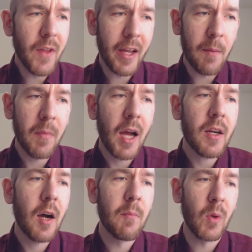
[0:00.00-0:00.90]
the
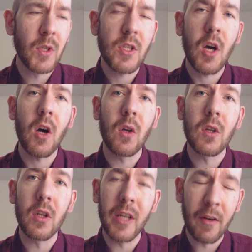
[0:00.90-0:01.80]
hemlock umbels
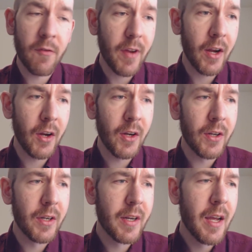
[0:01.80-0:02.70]
tall and
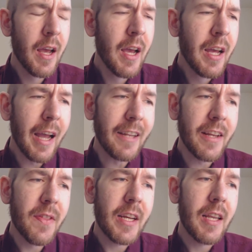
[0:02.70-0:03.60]
fair,
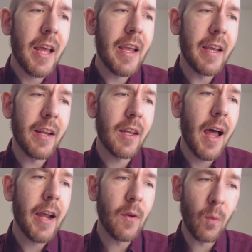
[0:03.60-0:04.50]
and in the glade a
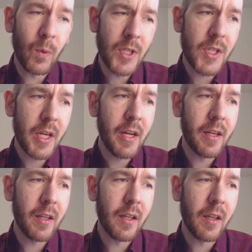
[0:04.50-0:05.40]
light was
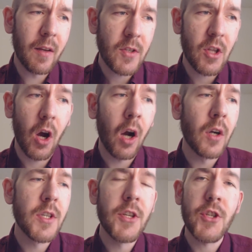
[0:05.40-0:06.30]
seen, of
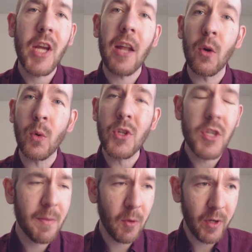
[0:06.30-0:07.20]
stars and shadows
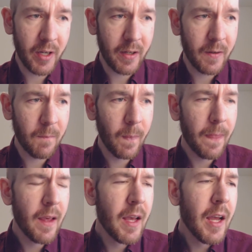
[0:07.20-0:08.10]
shimmering.
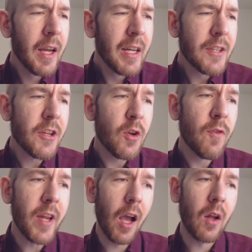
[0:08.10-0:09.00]

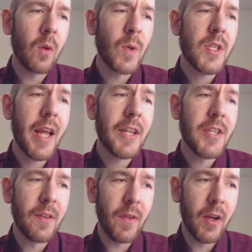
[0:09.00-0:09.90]
Tinúviel was
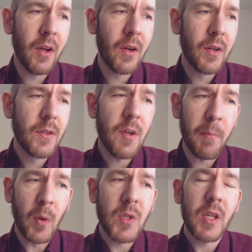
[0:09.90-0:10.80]
dancing there, to
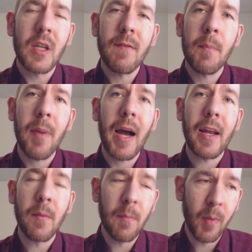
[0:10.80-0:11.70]
music of a
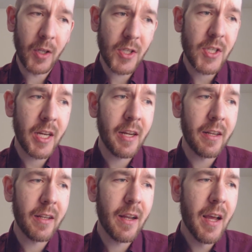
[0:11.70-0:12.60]
pipe
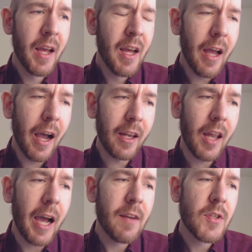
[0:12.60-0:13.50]
unseen,
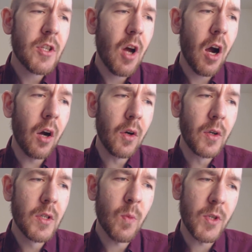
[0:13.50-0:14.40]
and light of
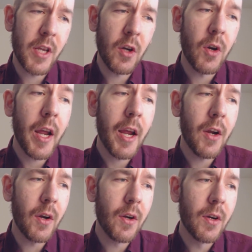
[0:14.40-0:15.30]
stars was in her
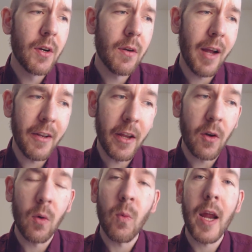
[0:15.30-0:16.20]
hair, and
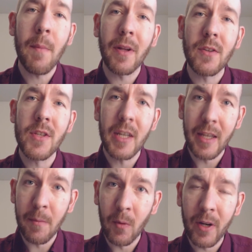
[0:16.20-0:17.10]
in her raiment
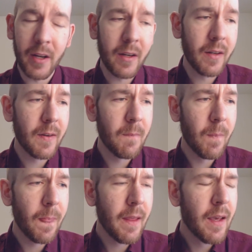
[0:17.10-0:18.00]
glimmering.
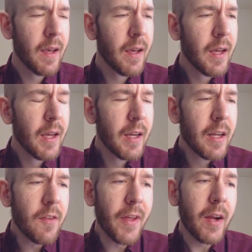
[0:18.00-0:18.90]

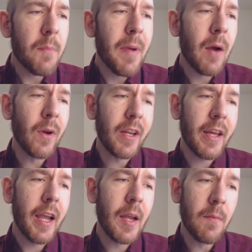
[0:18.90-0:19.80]
There Beren
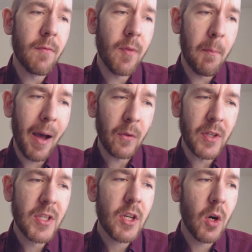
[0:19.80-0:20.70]
came from
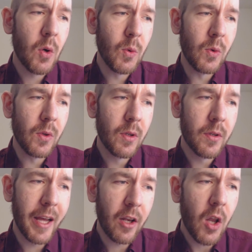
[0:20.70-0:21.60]
mountains cold,
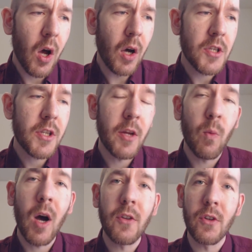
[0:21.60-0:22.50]
and lost
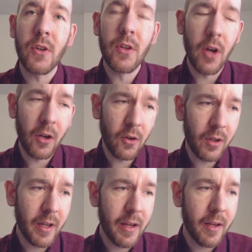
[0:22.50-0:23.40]
he wandered
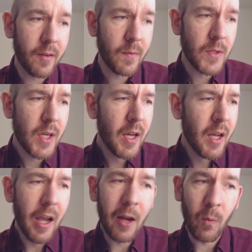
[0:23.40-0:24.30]
under leaves,
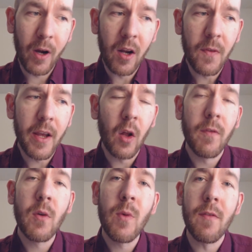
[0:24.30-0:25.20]
and where the
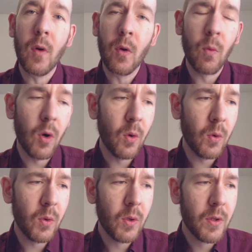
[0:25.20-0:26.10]
elven river
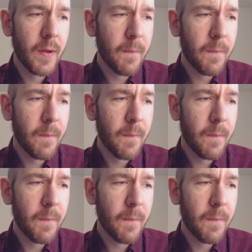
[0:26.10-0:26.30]
rolled.